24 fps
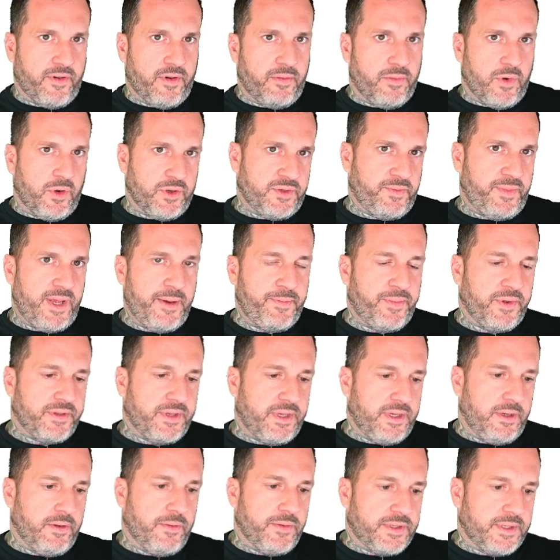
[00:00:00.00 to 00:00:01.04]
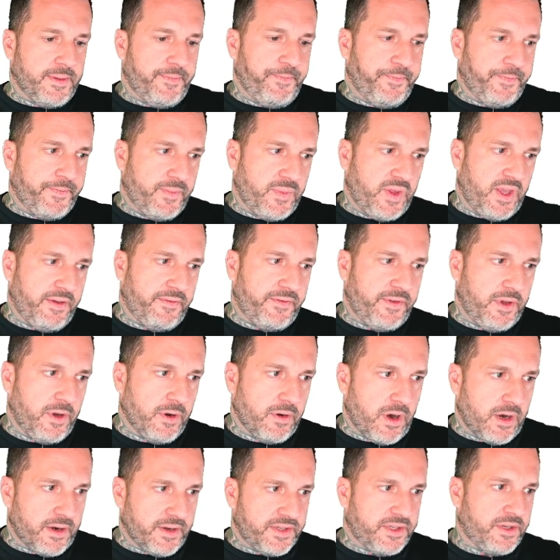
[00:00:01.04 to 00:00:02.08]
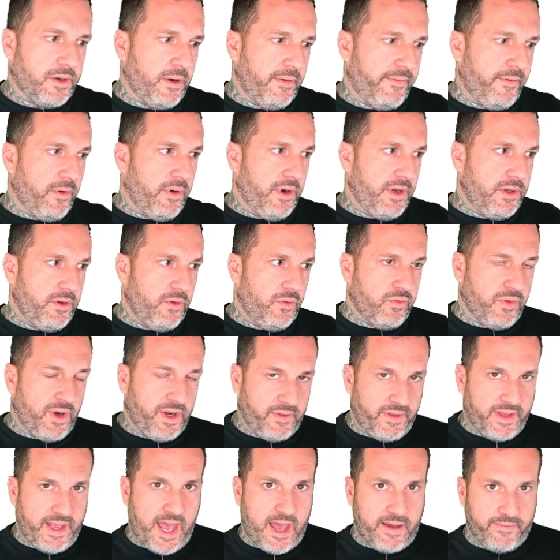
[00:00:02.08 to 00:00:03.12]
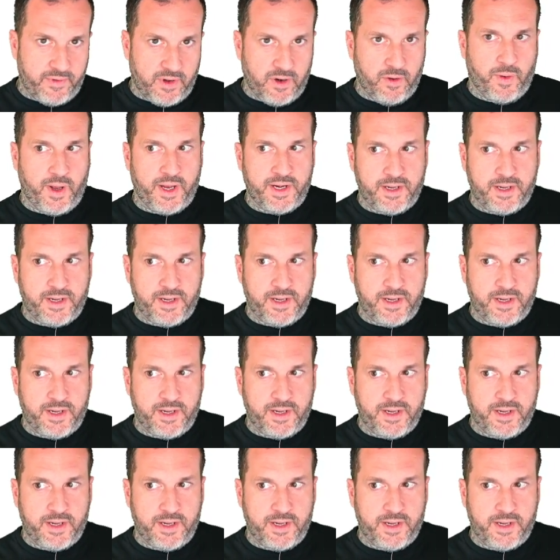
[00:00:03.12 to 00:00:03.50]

for most people to use. If you're on a server and you really have no